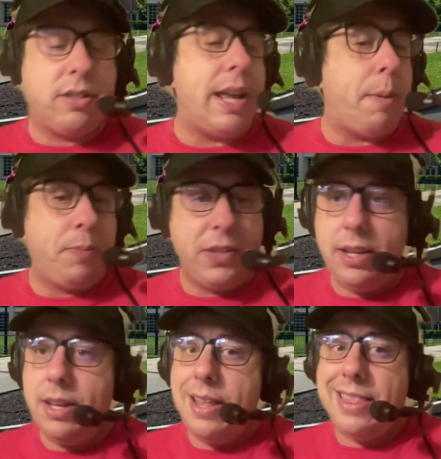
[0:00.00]
Now,
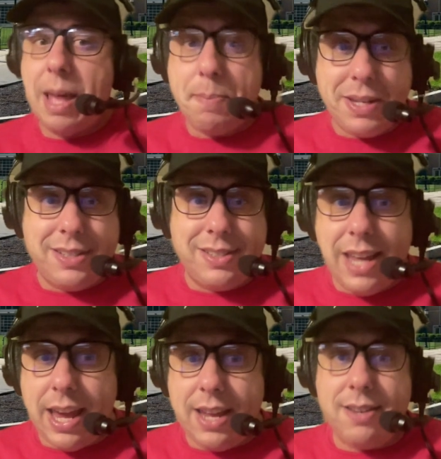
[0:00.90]
that being
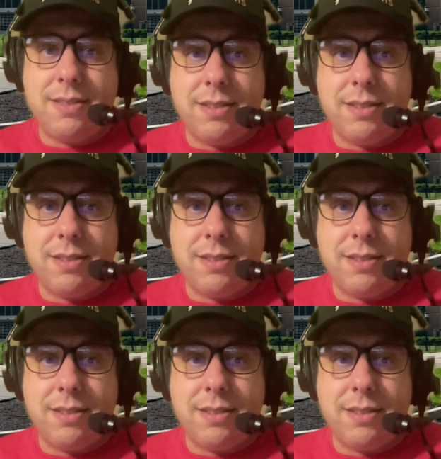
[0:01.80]
said,